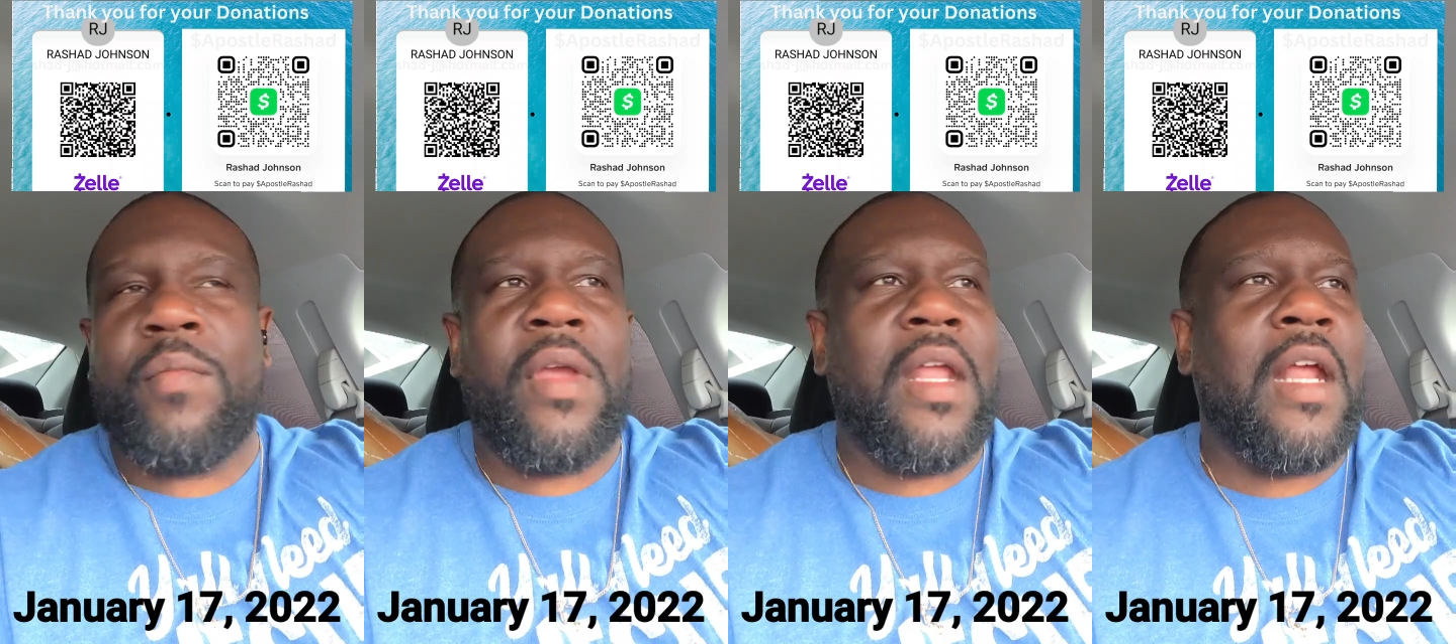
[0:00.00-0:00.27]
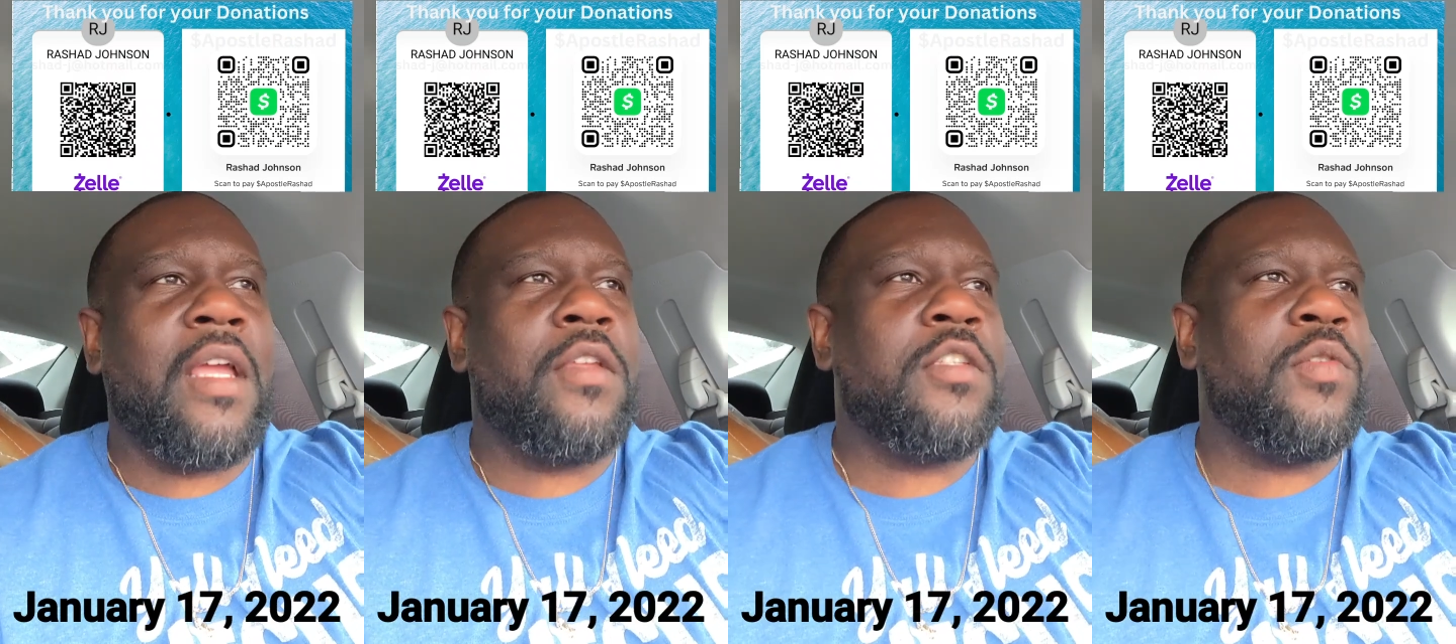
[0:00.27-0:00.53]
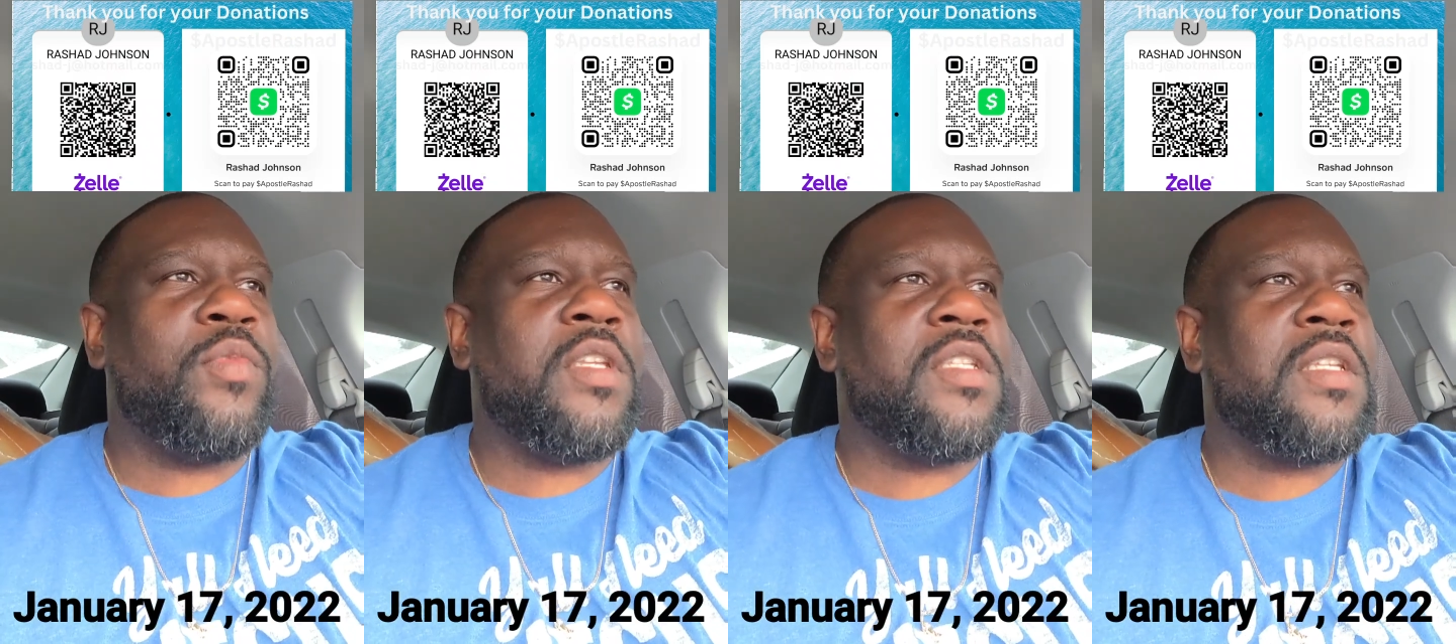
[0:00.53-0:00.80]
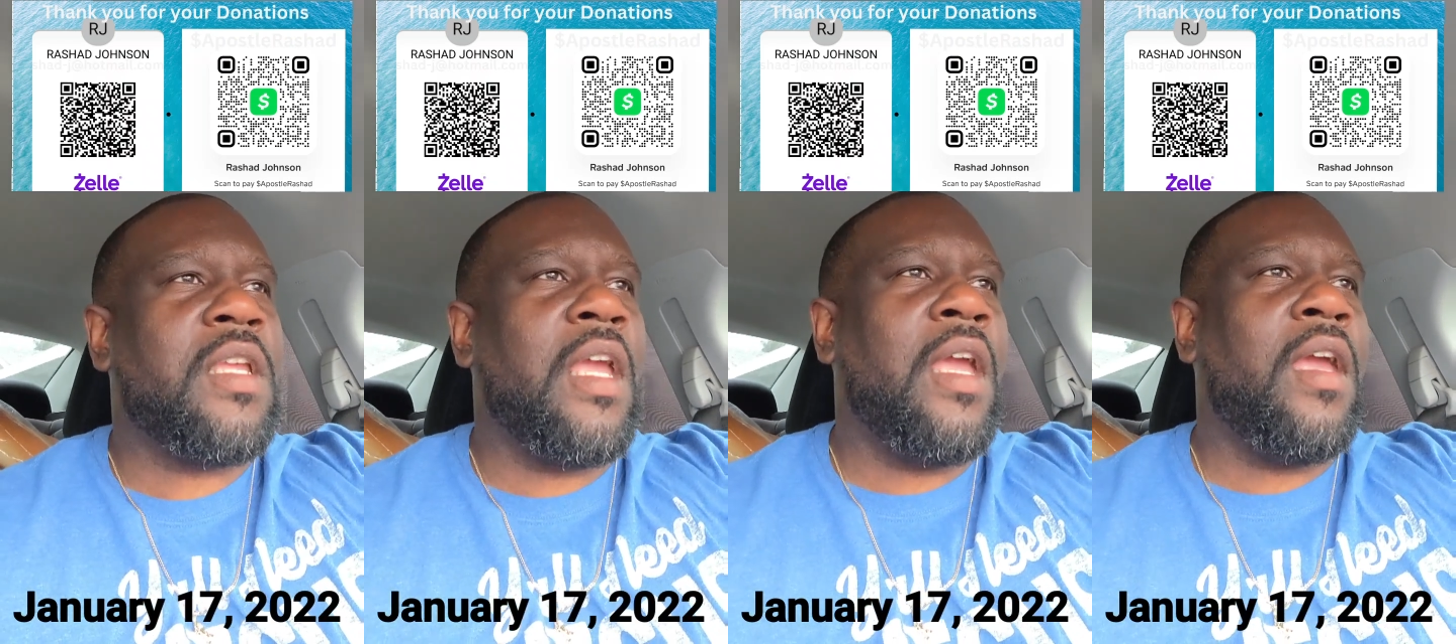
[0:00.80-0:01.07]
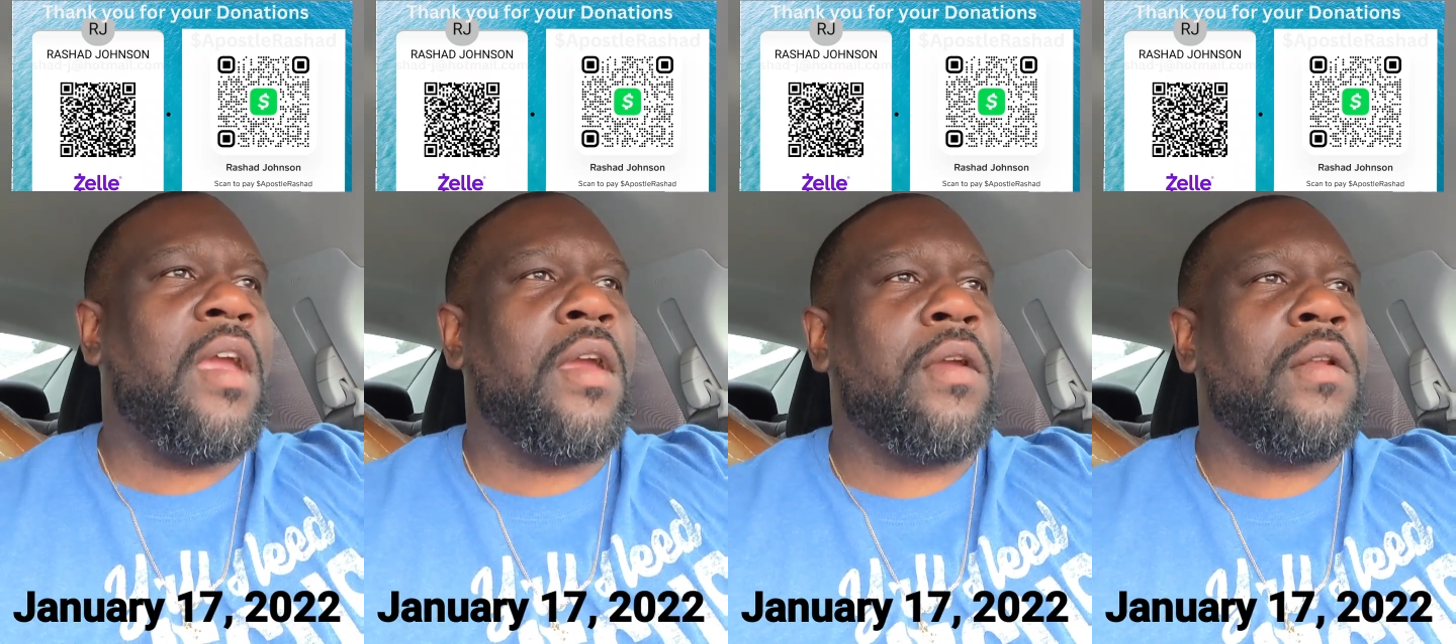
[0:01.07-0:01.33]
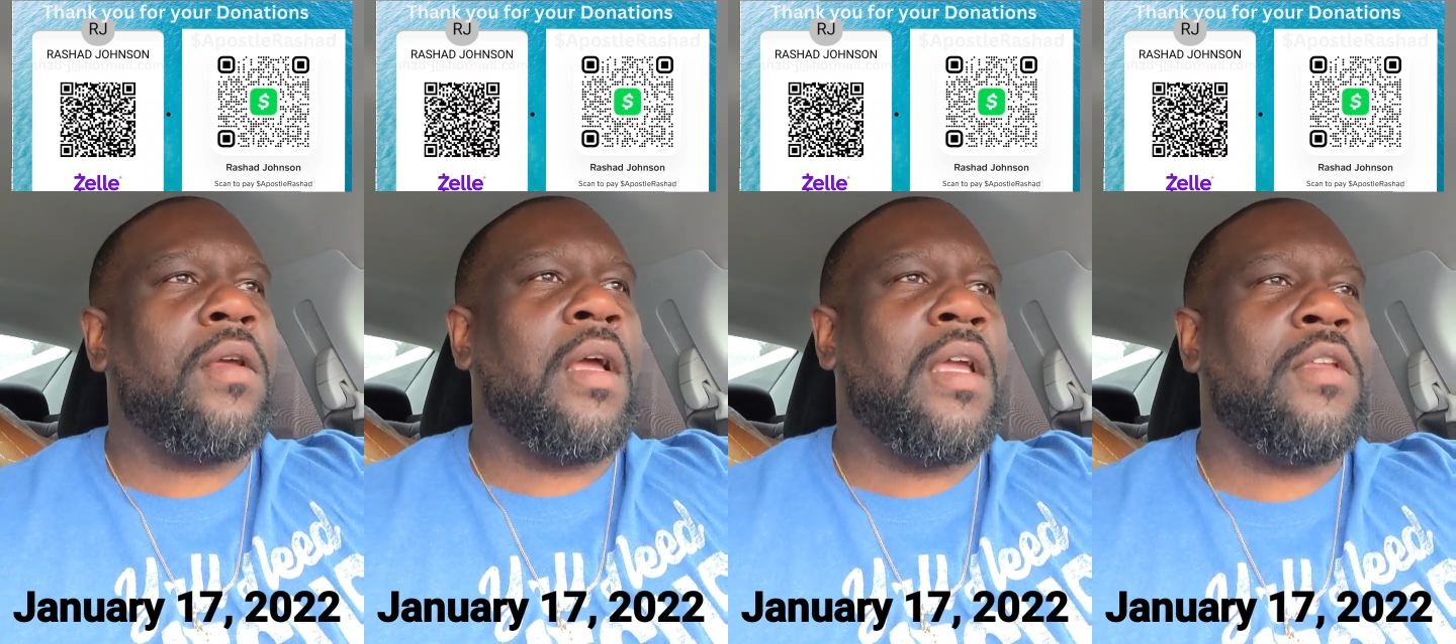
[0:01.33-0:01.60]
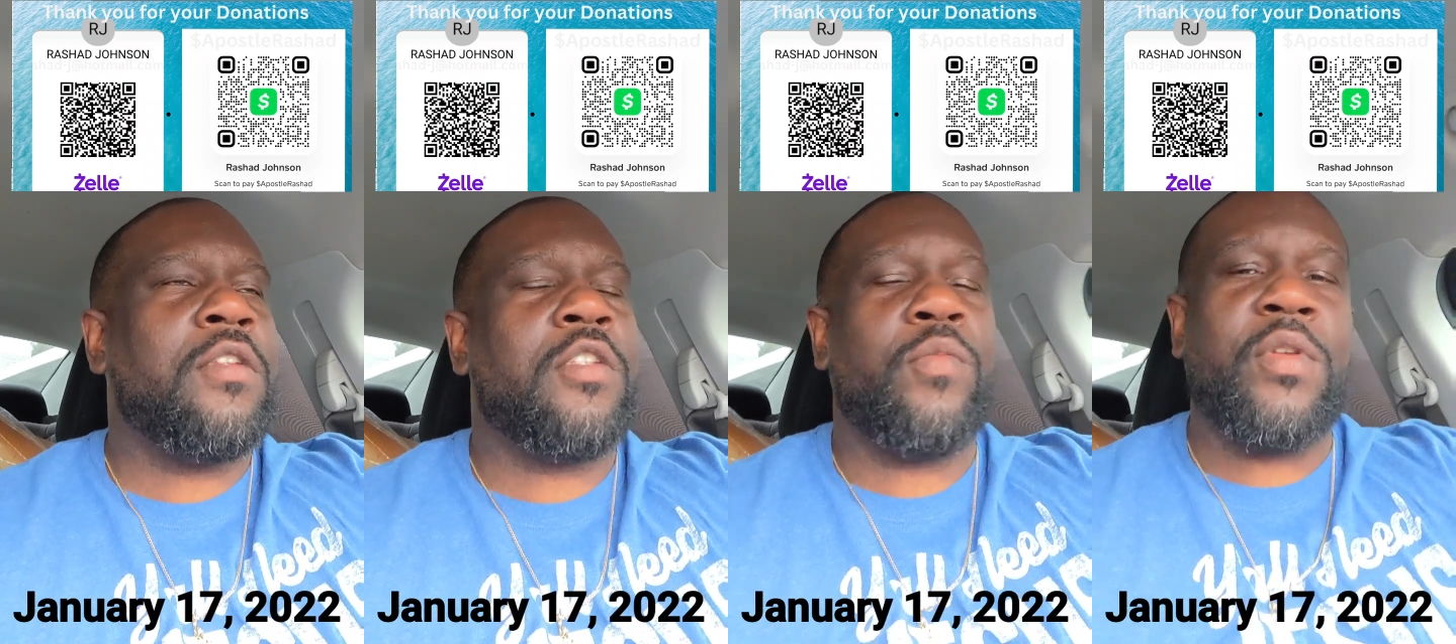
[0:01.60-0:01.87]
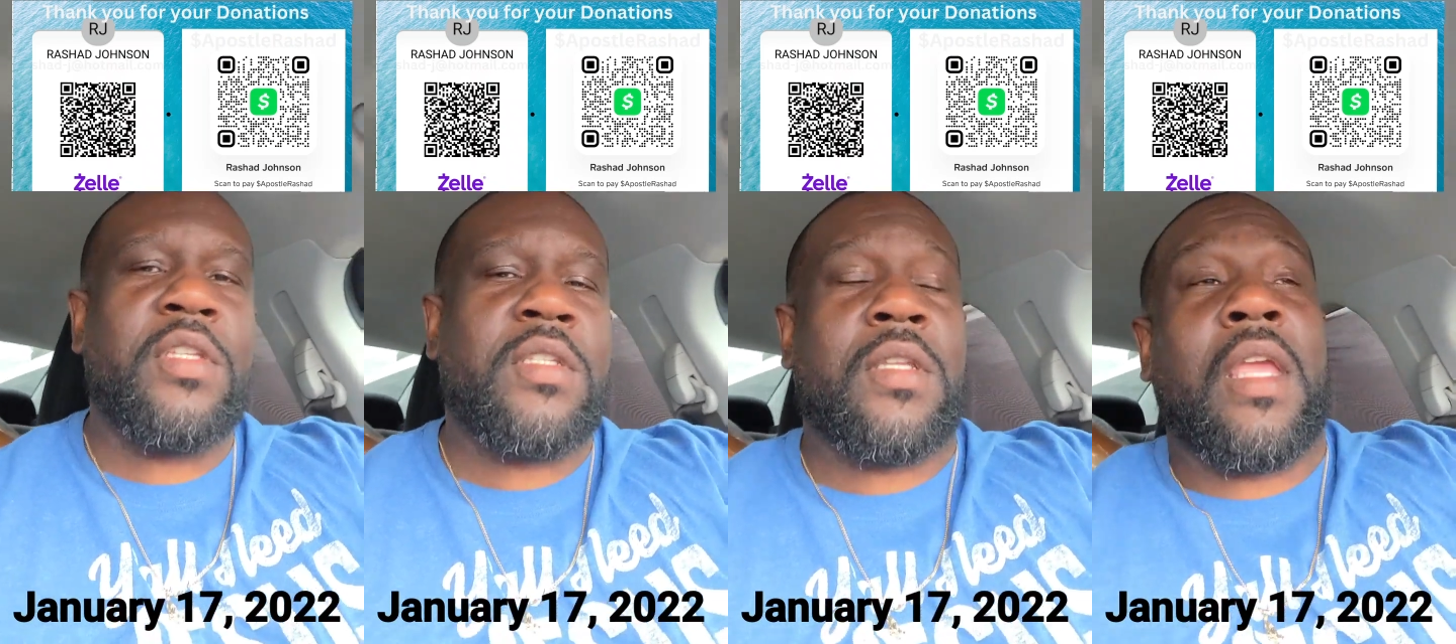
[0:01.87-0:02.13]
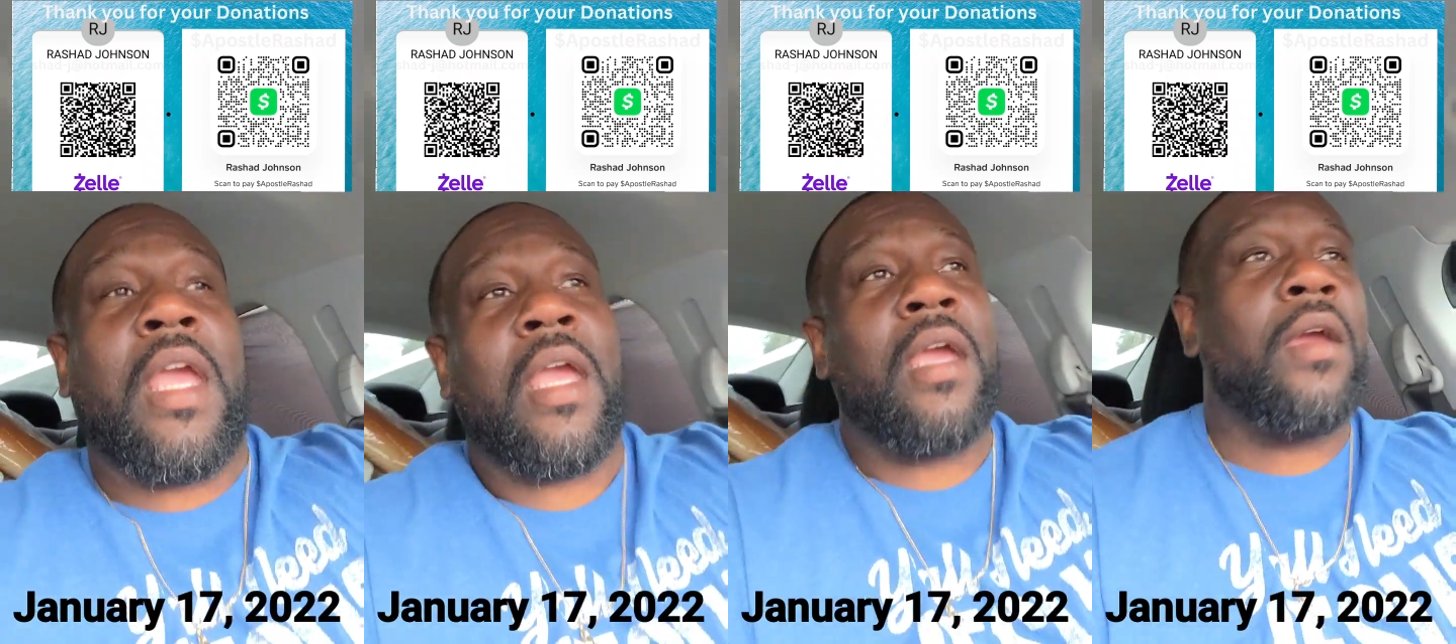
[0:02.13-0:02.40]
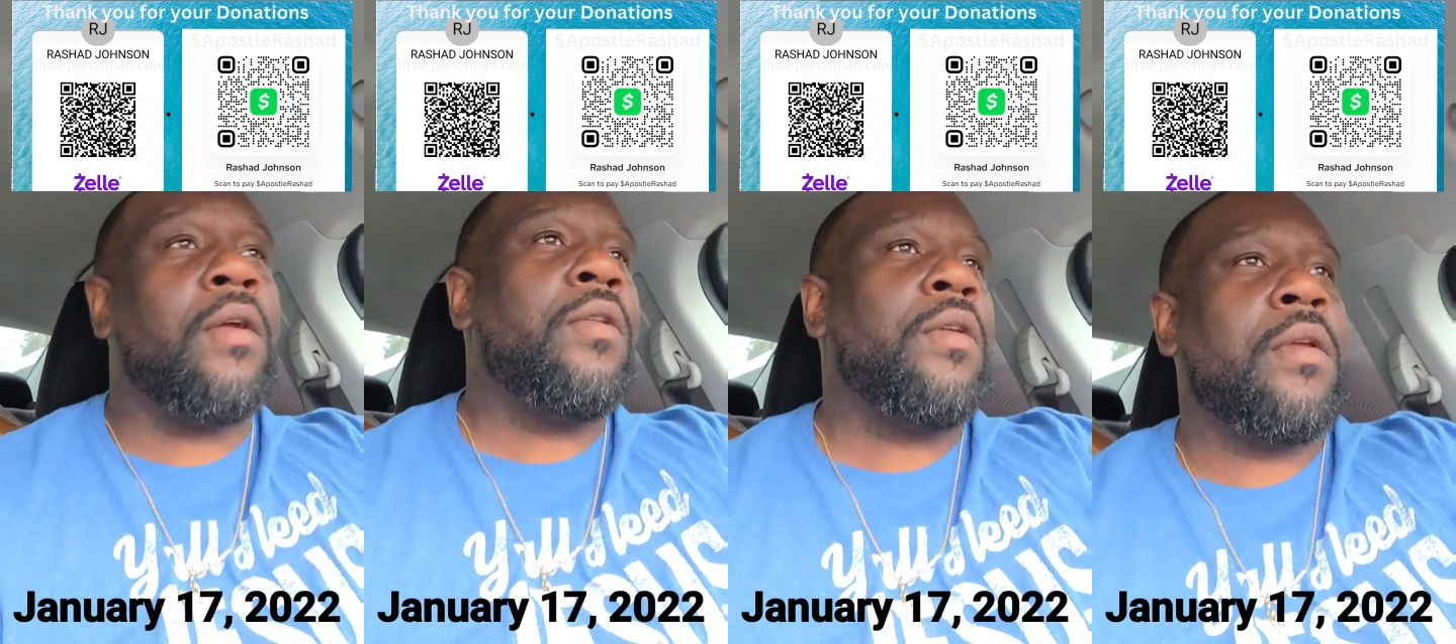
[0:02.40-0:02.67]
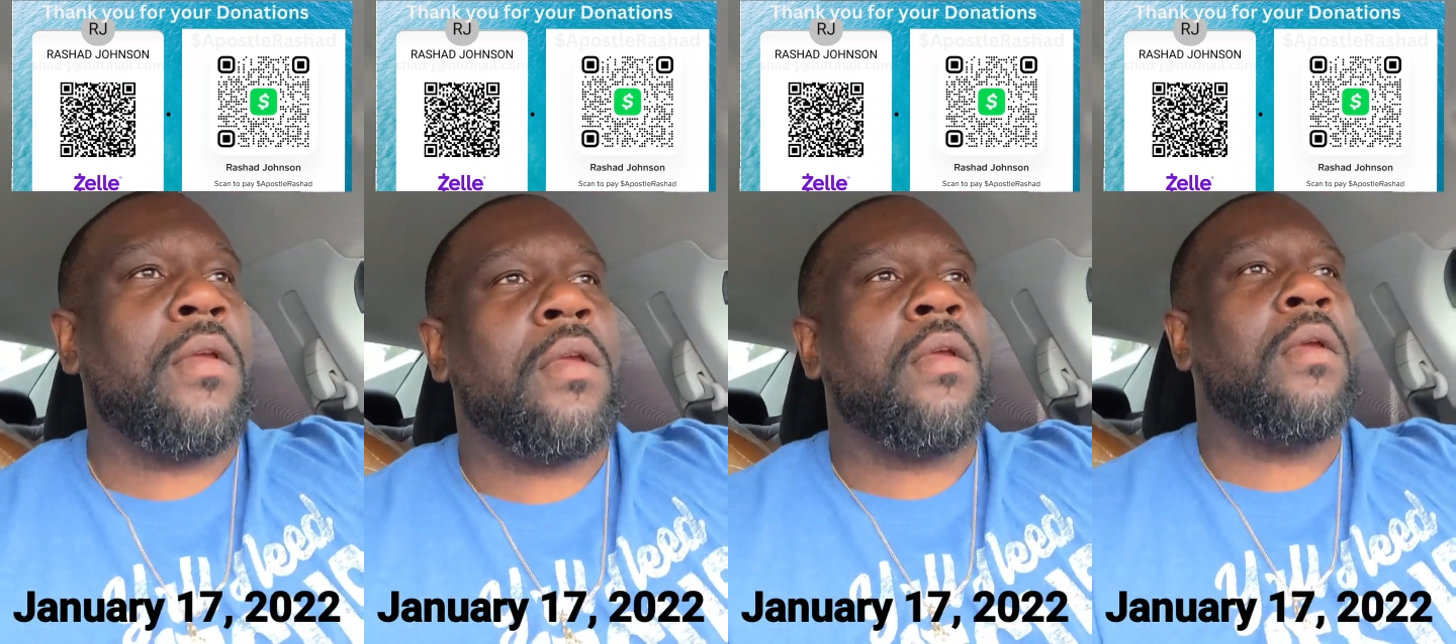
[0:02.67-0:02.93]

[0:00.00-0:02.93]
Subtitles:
Man, I used to be scared. I used to be scared